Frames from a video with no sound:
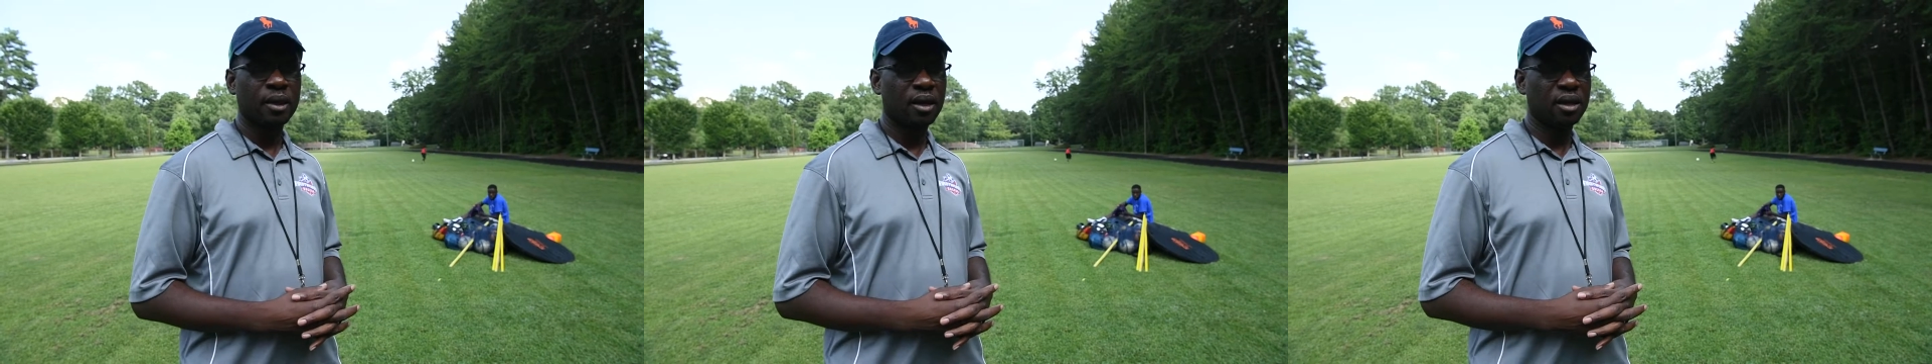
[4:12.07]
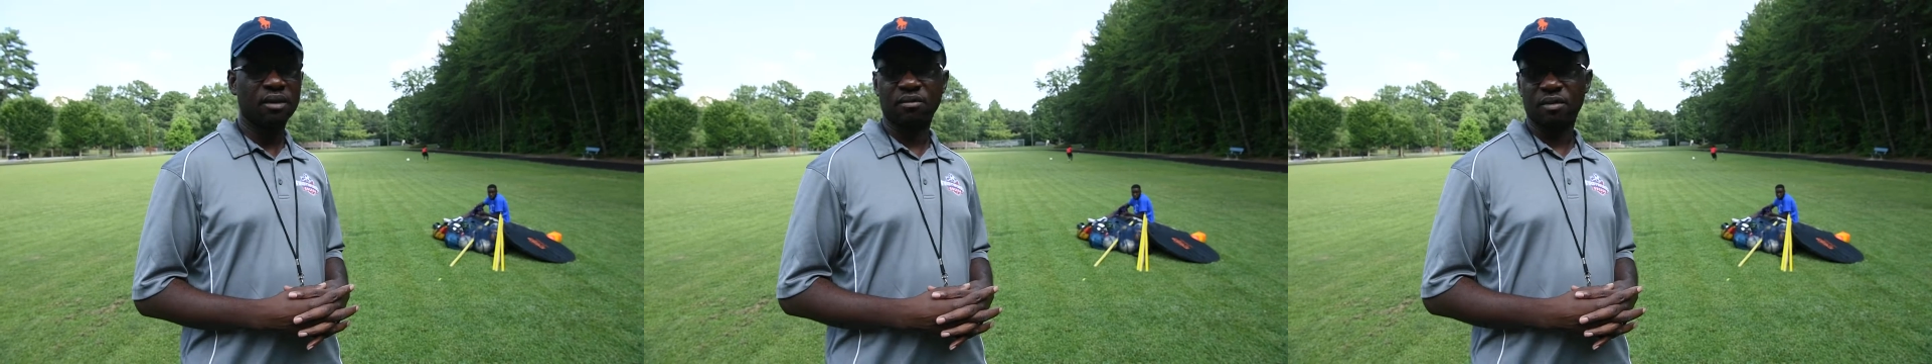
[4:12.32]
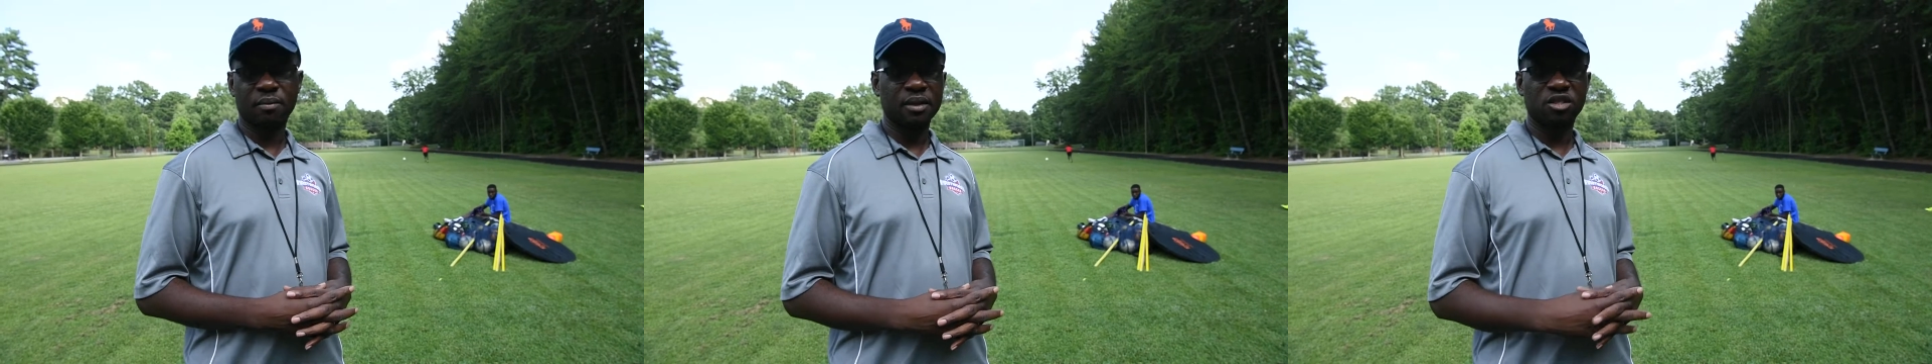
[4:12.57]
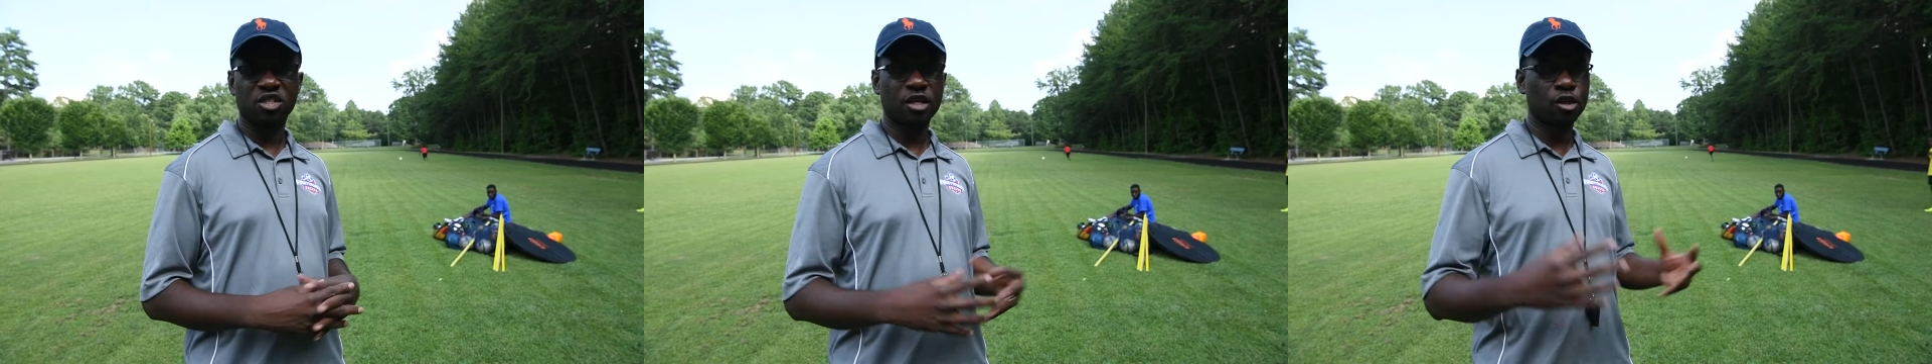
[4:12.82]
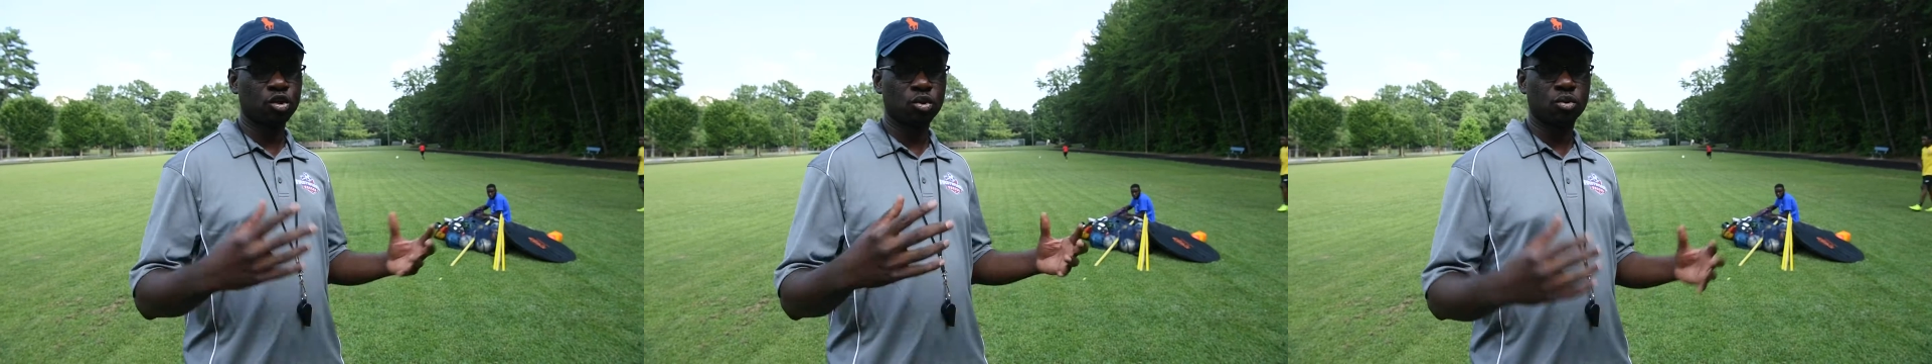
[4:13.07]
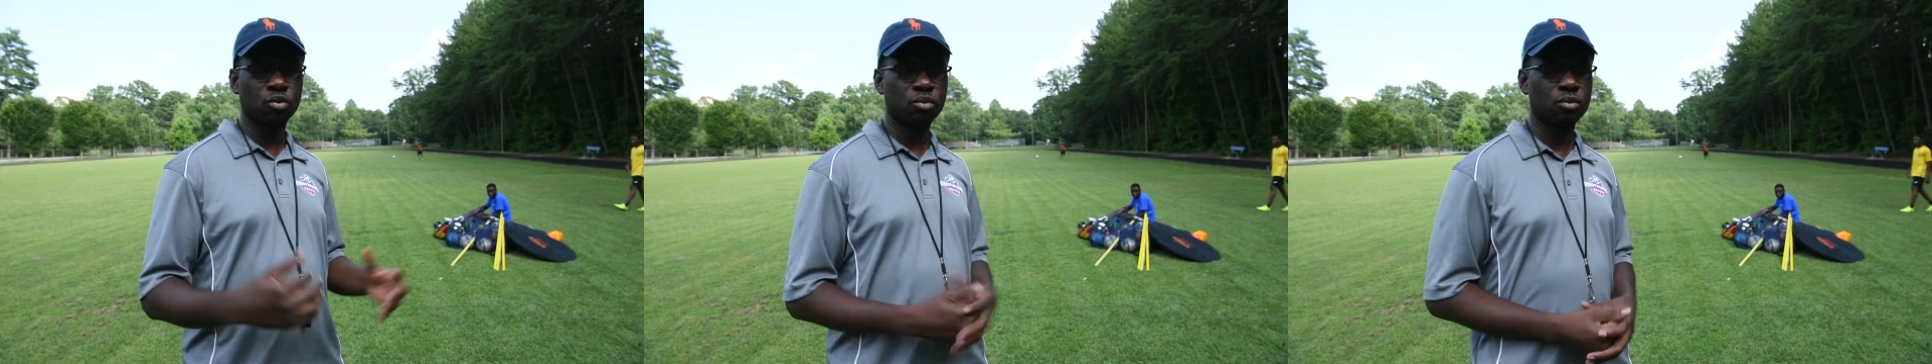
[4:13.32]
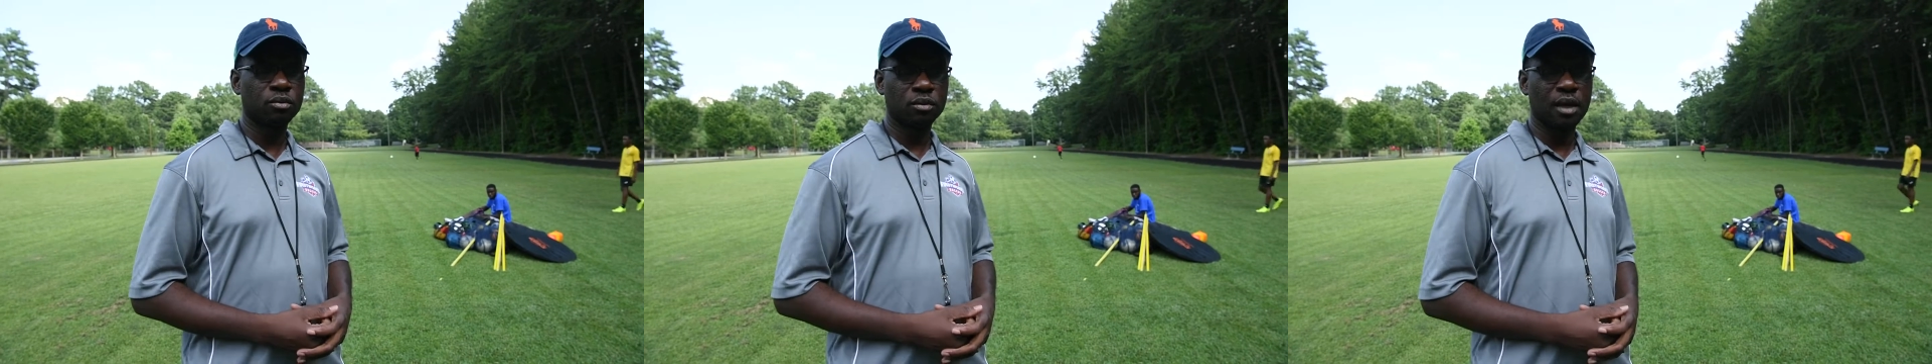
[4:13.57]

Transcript: and giving them the chance to,